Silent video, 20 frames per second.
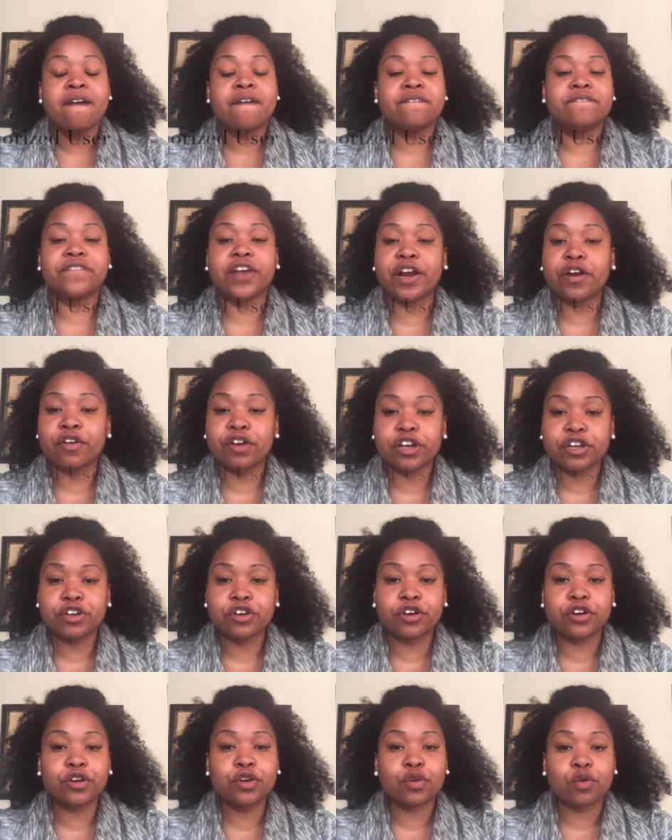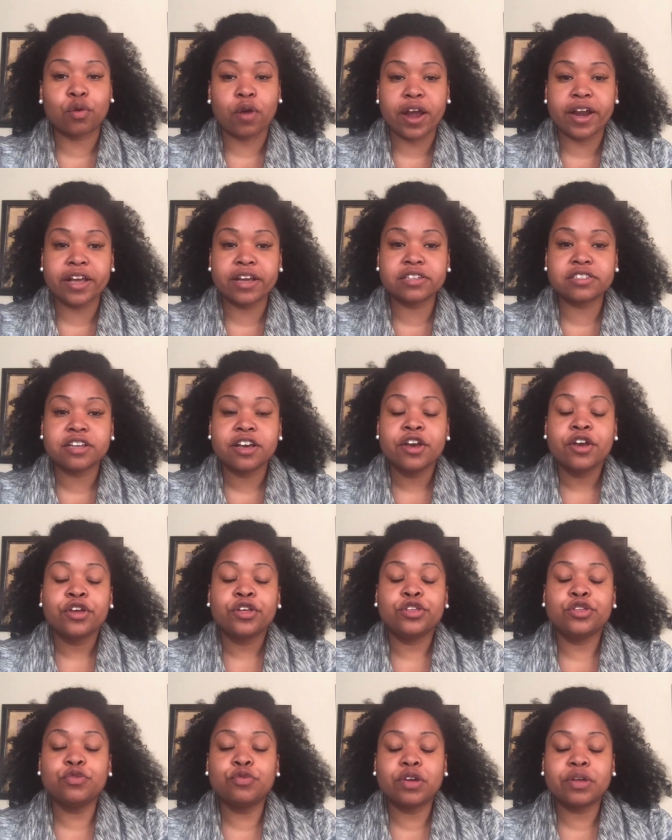very good credit,
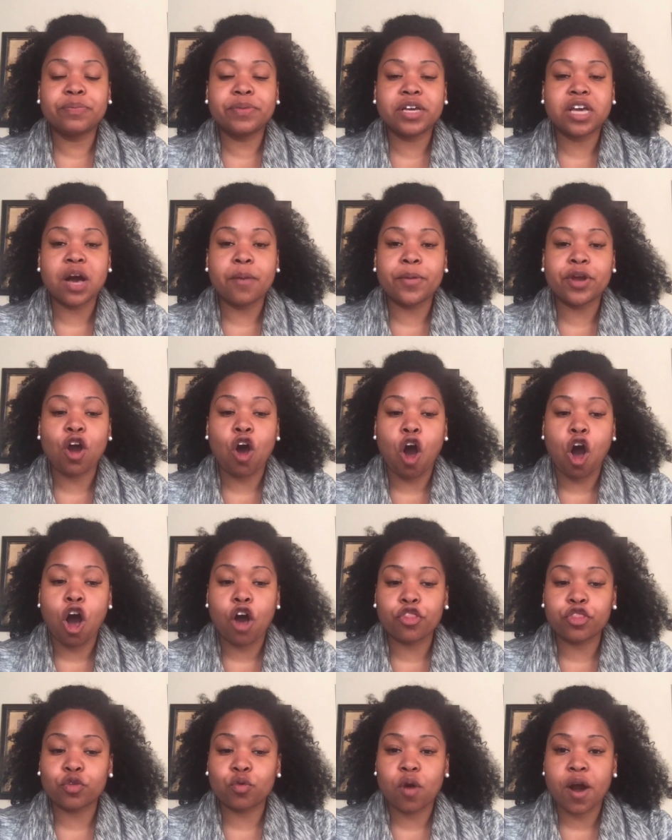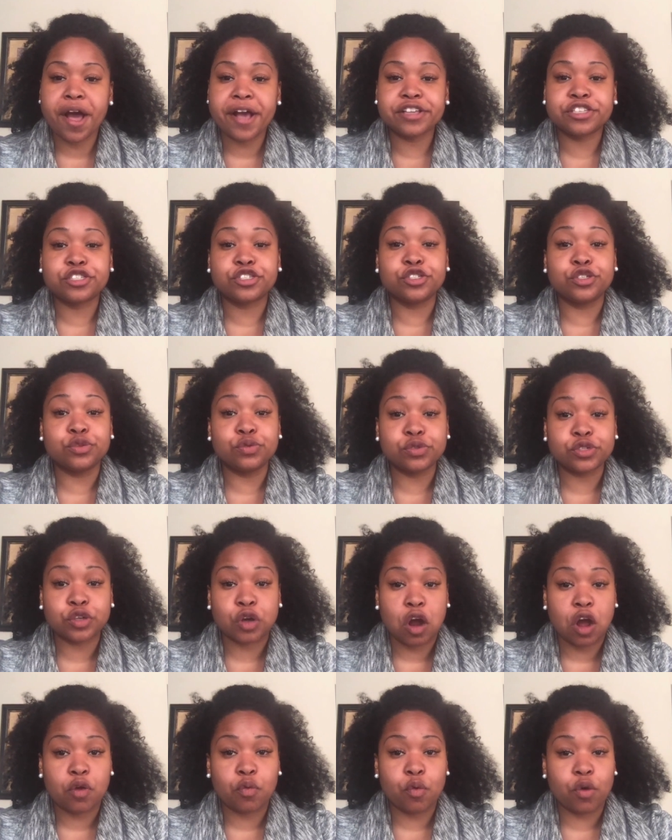you can become an authorized user
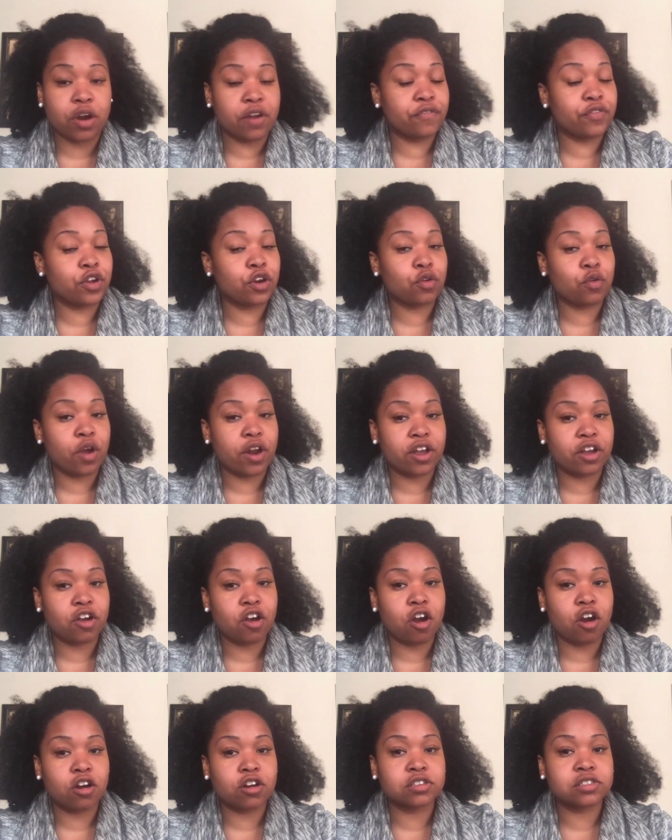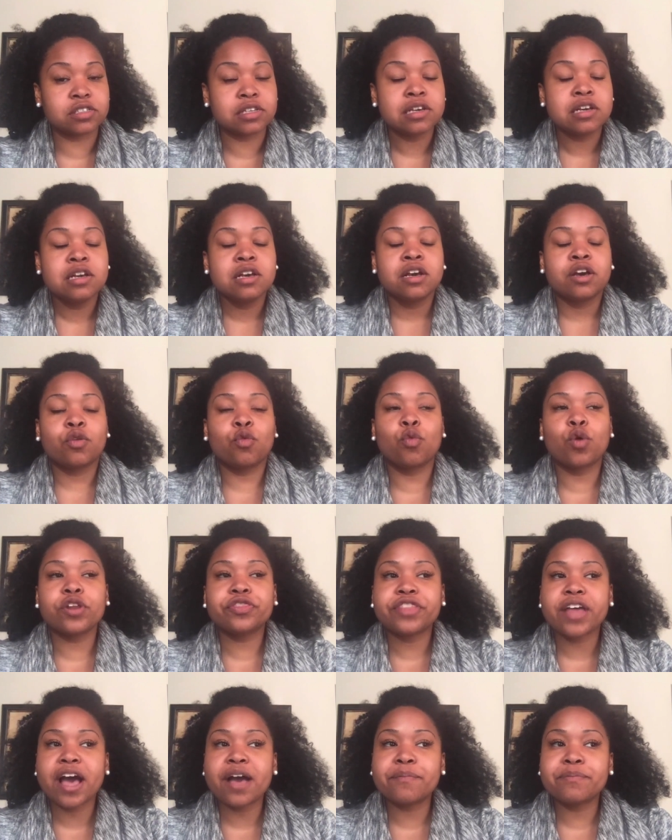on one of their credit cards.
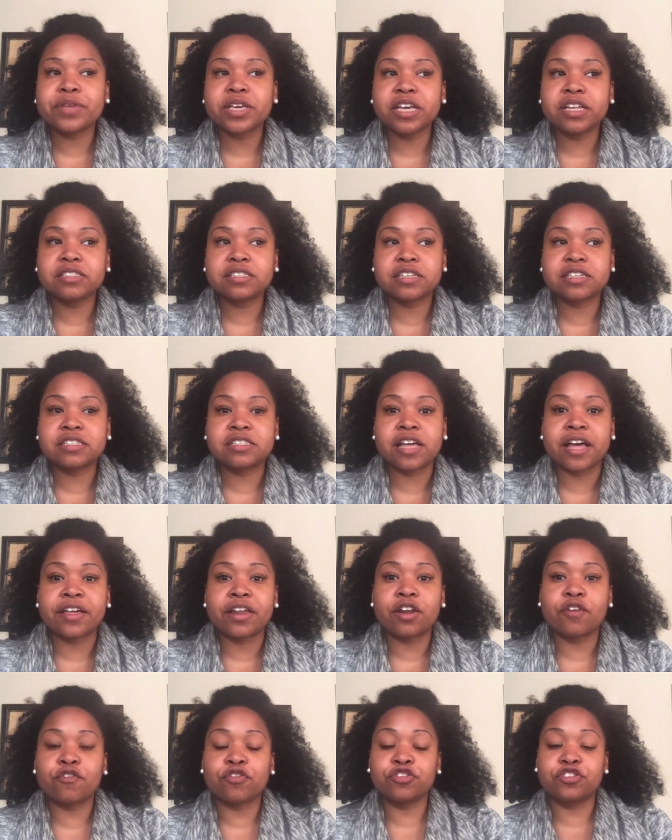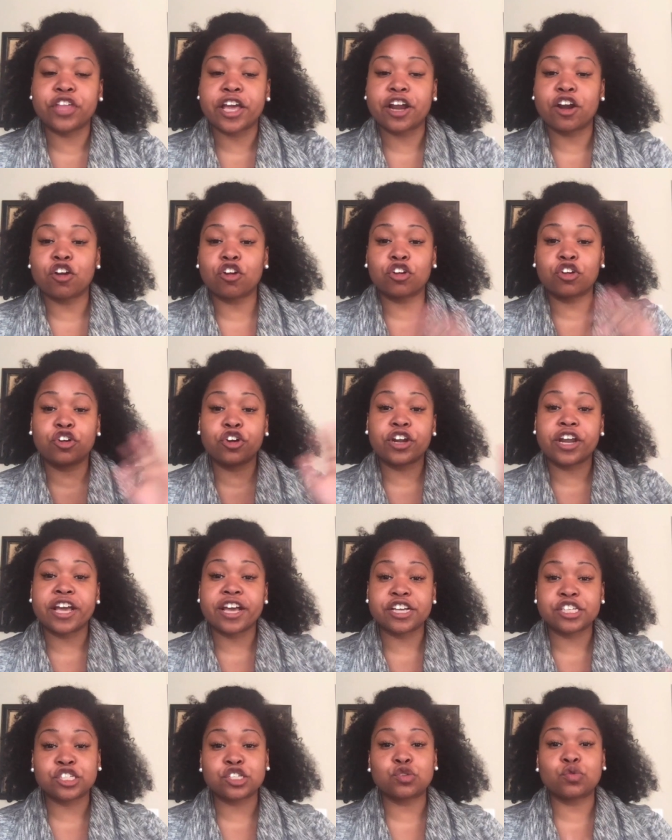What that means is that their good
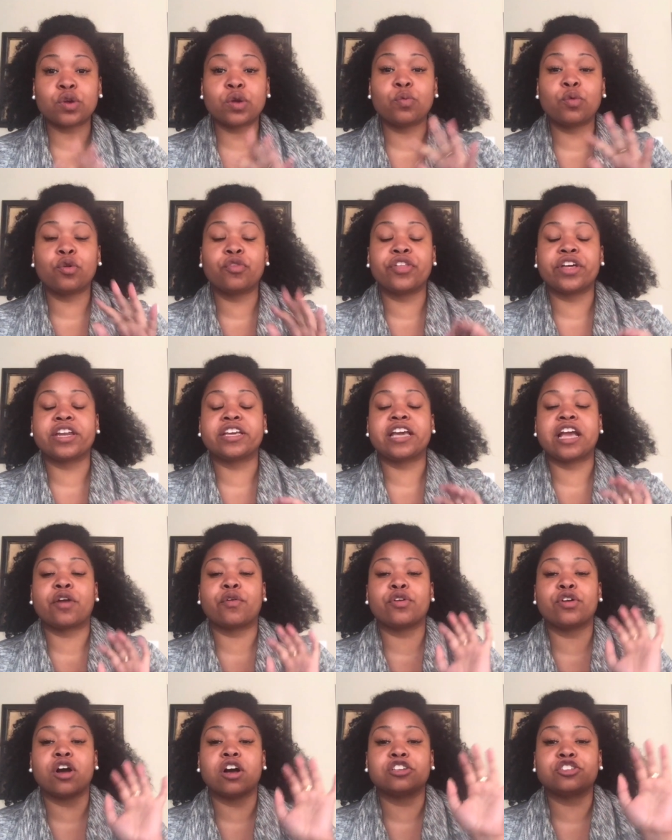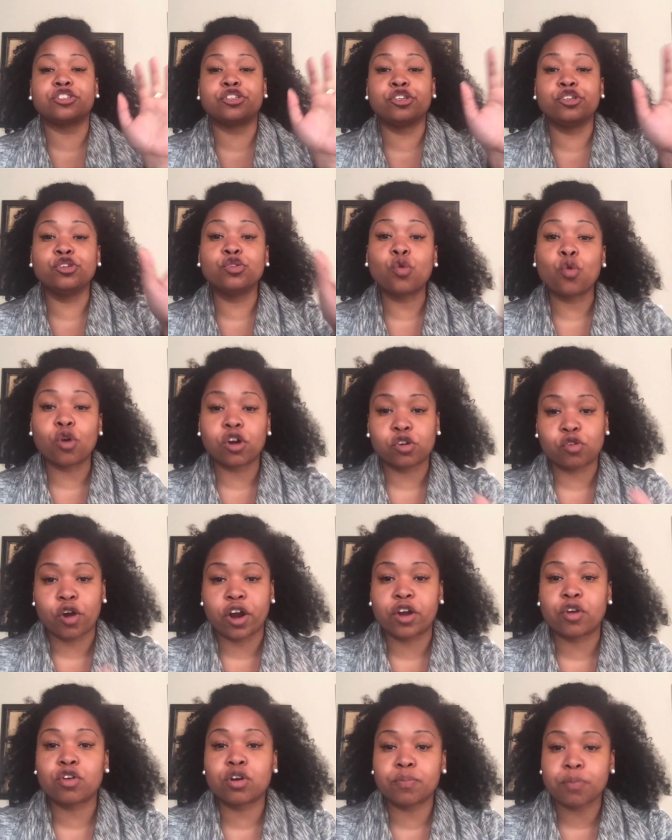history will then carry on to your
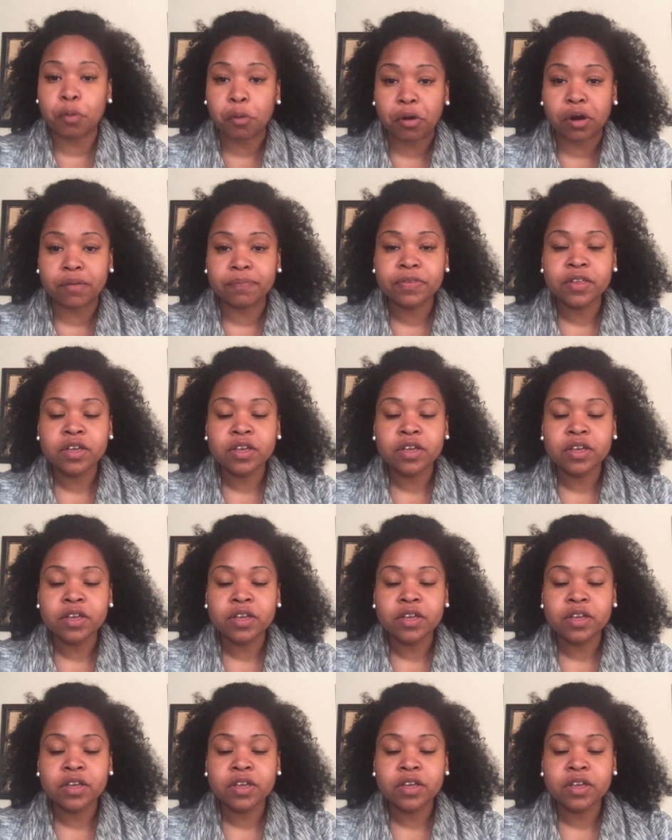credit report.